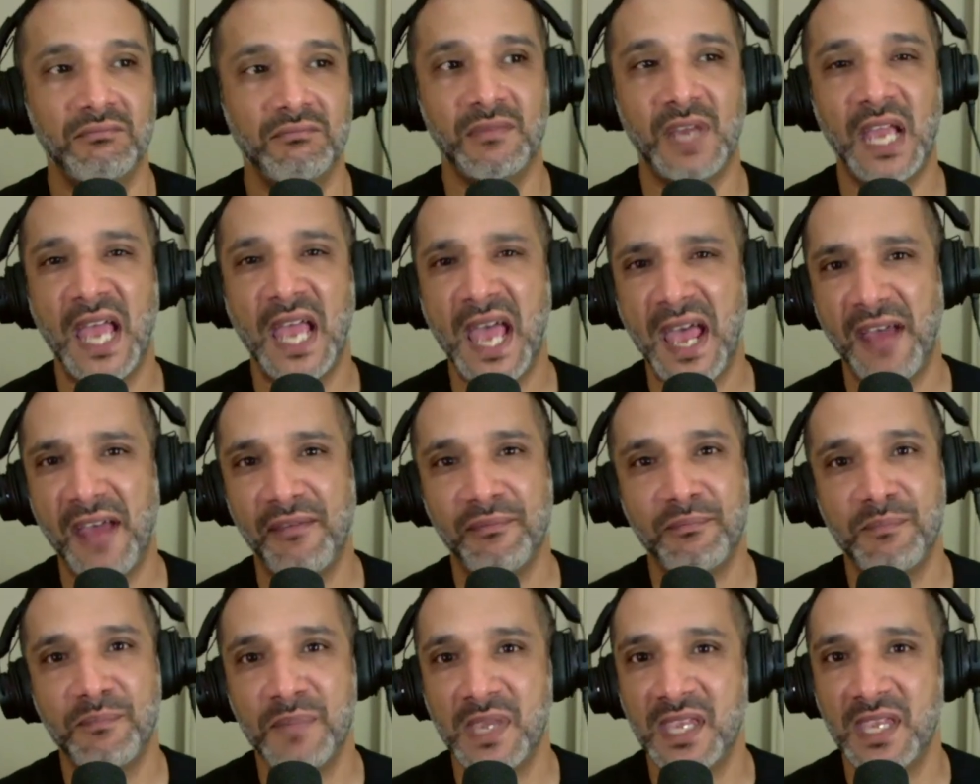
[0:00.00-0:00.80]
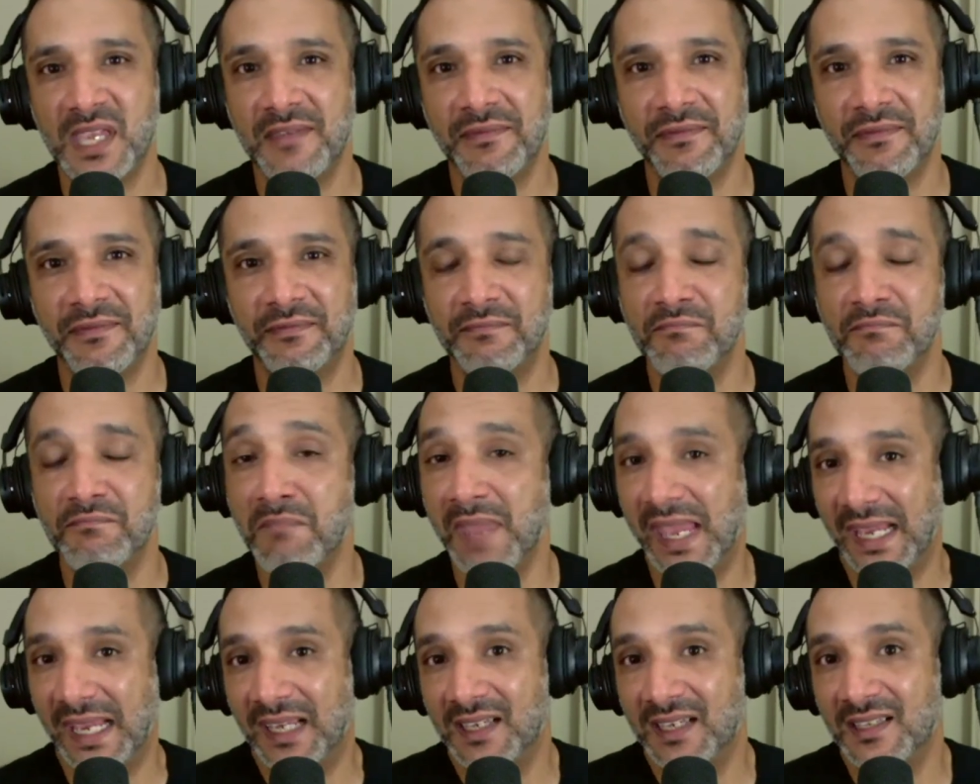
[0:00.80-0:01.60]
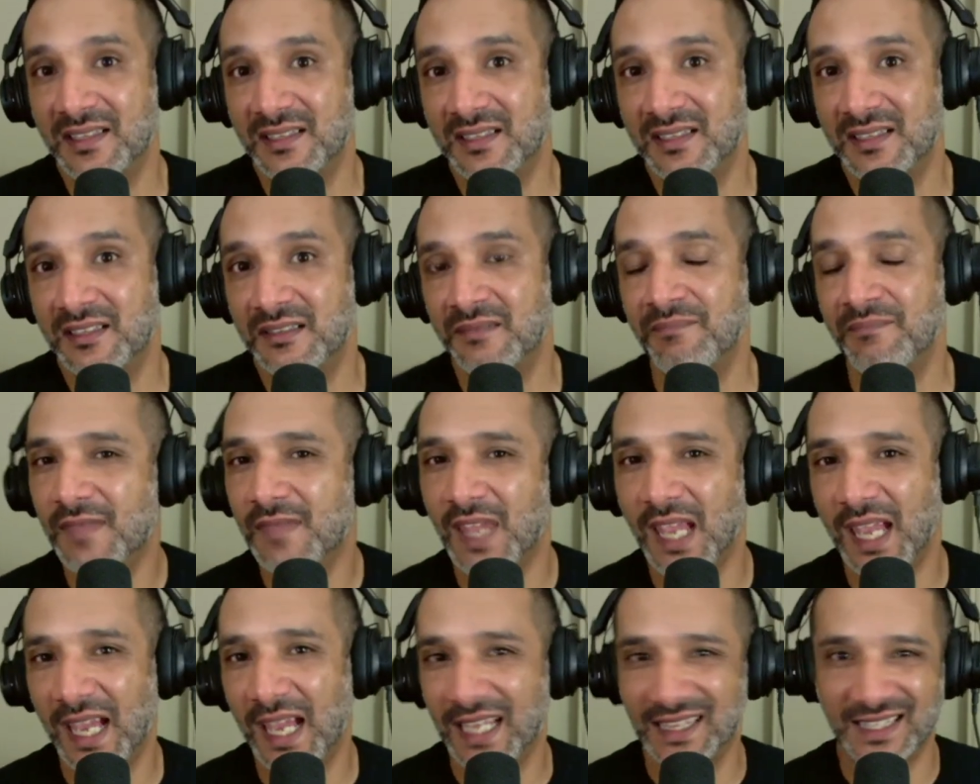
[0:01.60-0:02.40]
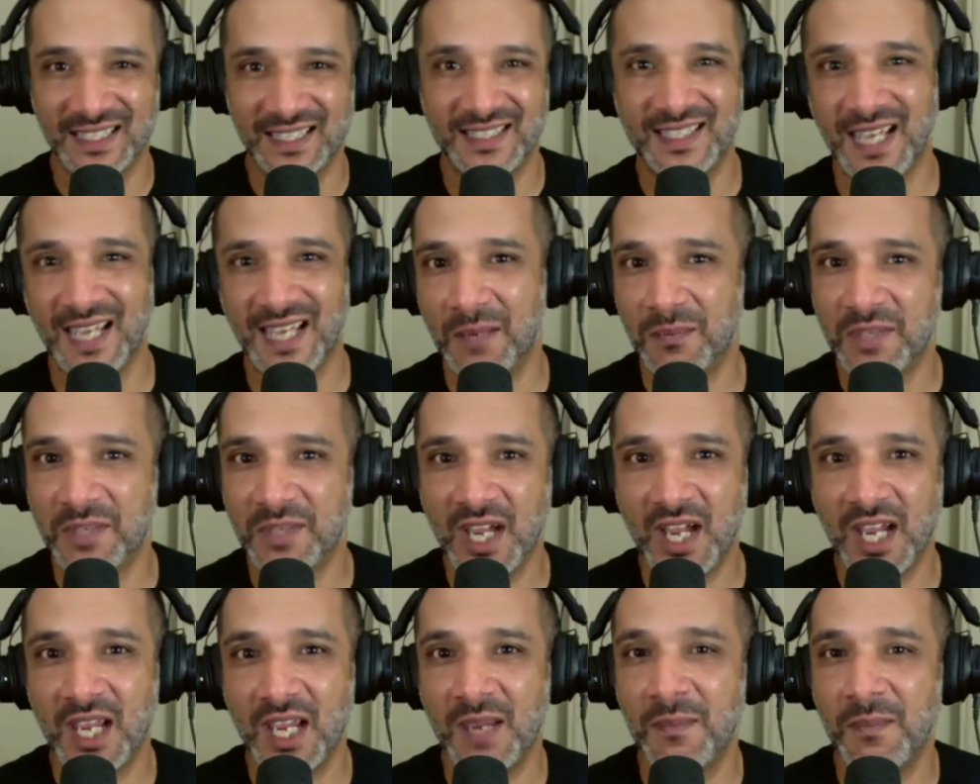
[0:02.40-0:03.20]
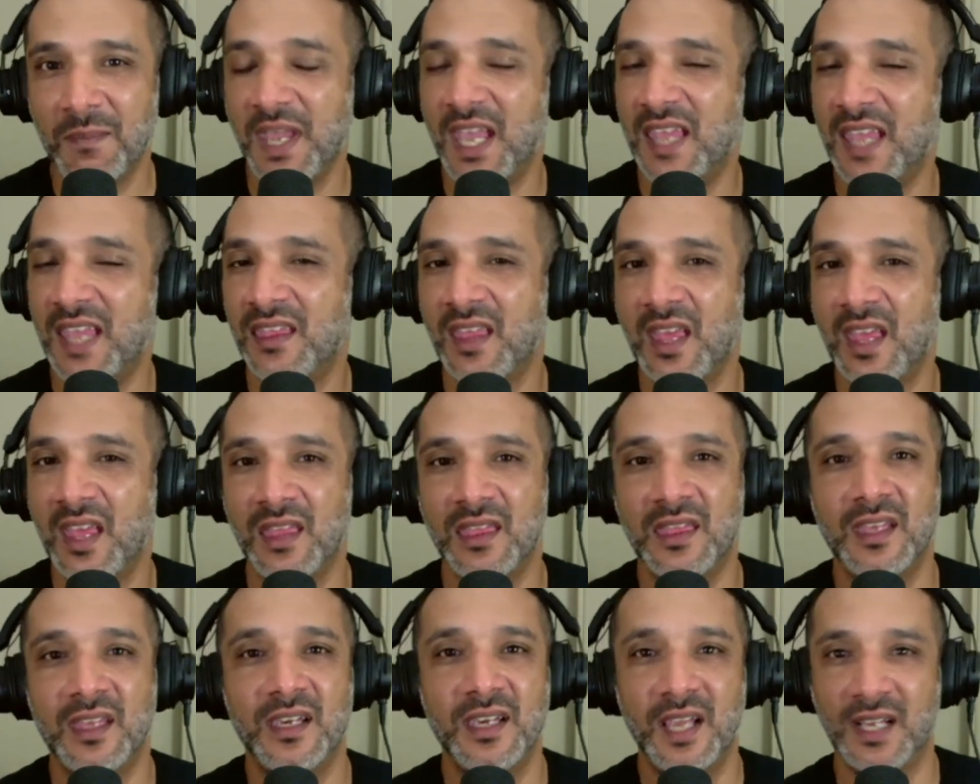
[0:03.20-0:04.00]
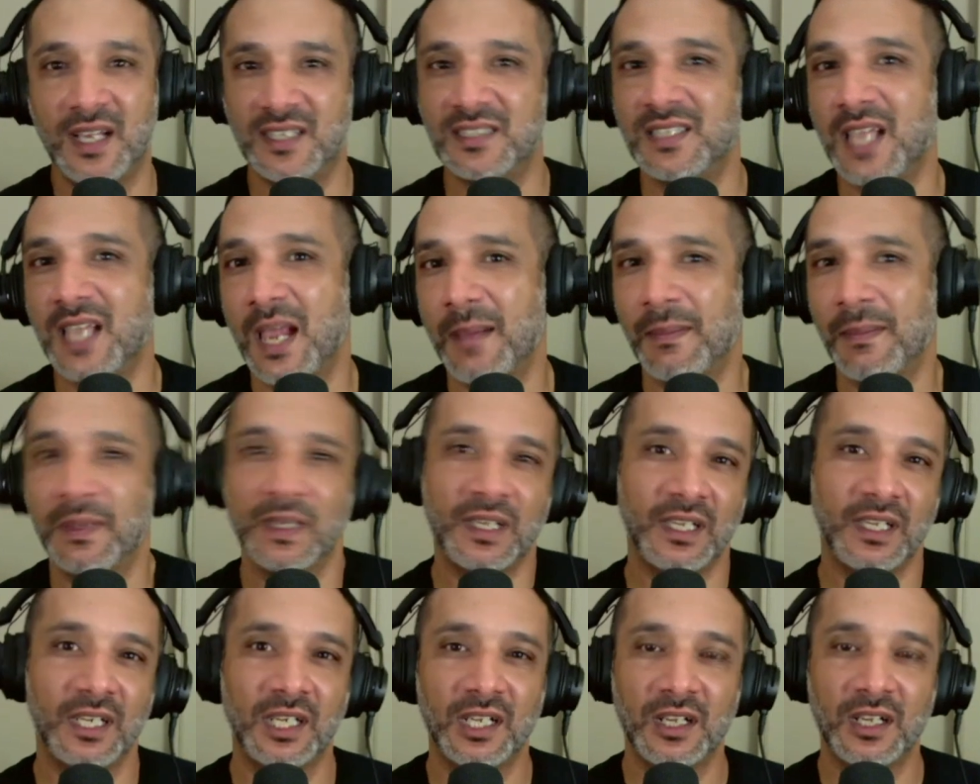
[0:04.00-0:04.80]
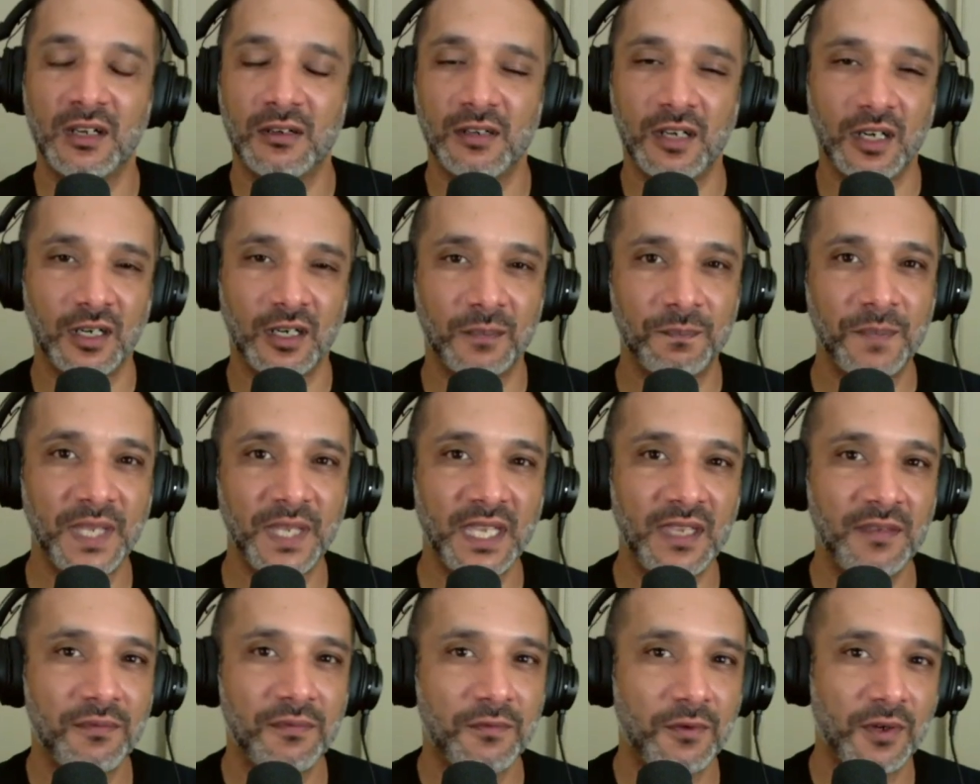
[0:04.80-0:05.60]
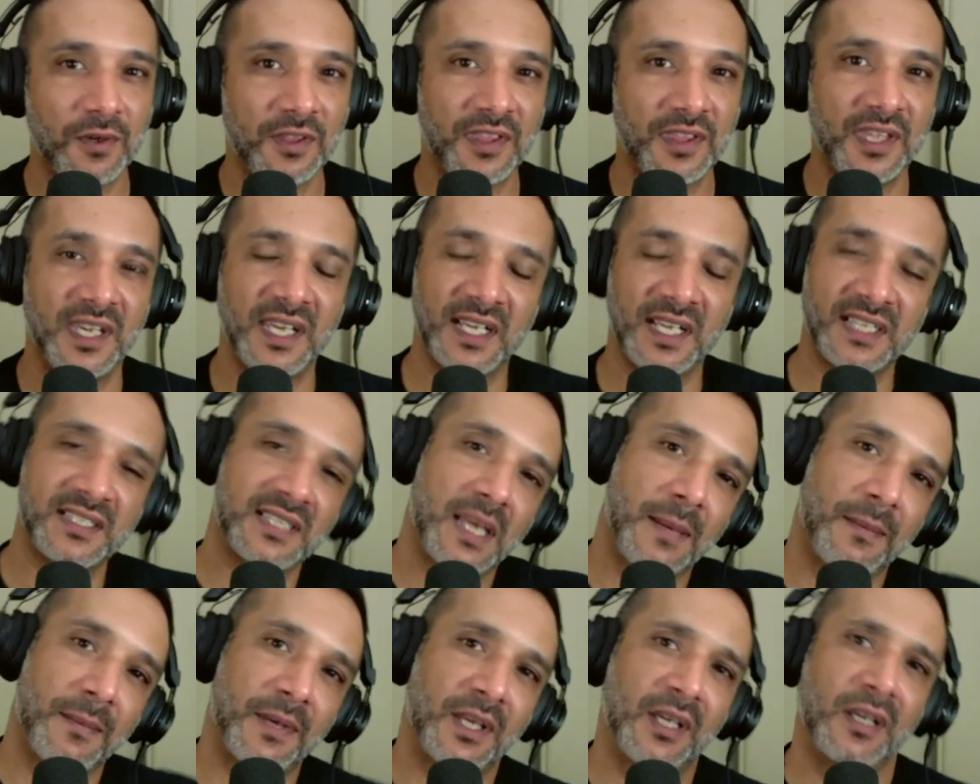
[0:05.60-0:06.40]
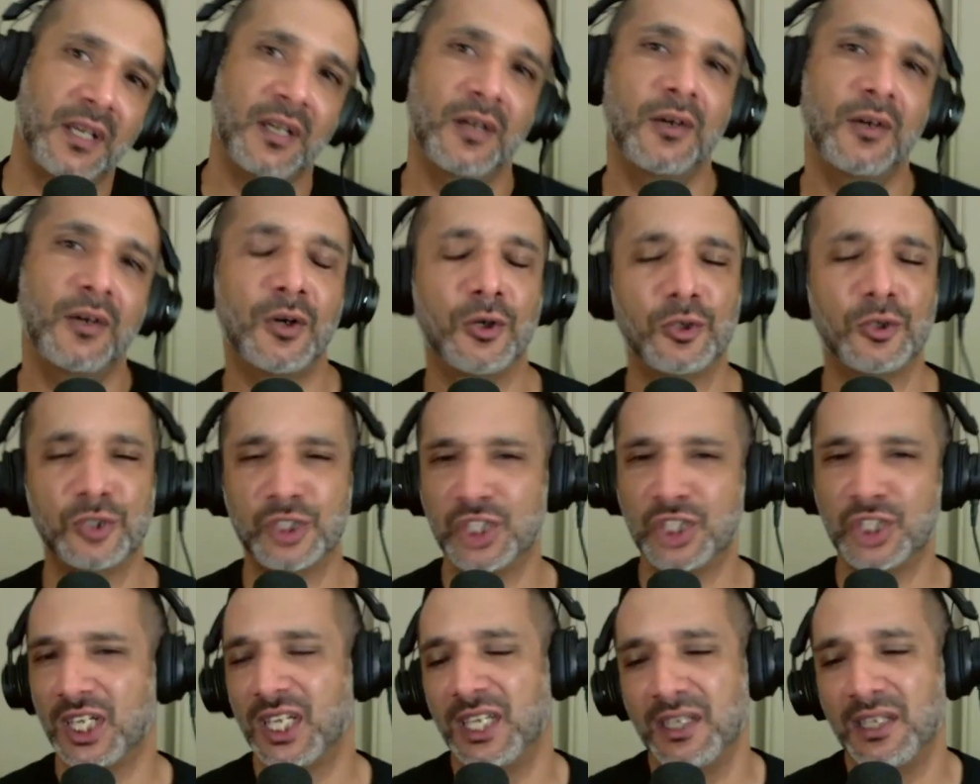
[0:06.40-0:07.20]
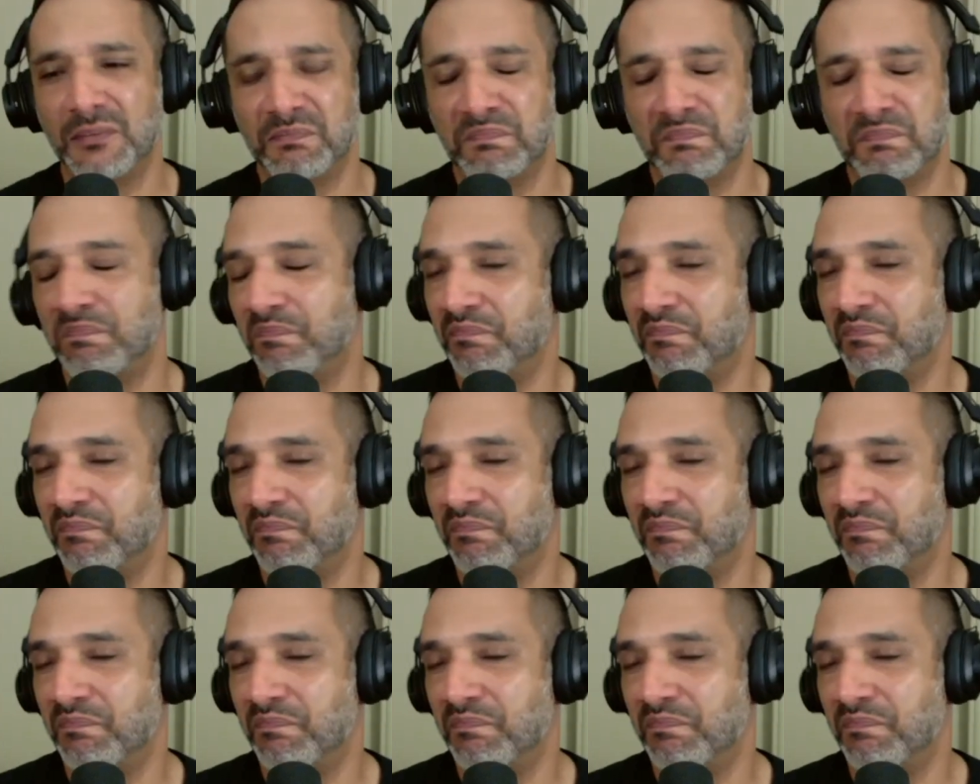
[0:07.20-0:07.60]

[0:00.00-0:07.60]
half beef mix at the same time. And then the next time I'm going to go all beef, or the next time I'm going to go all chicken.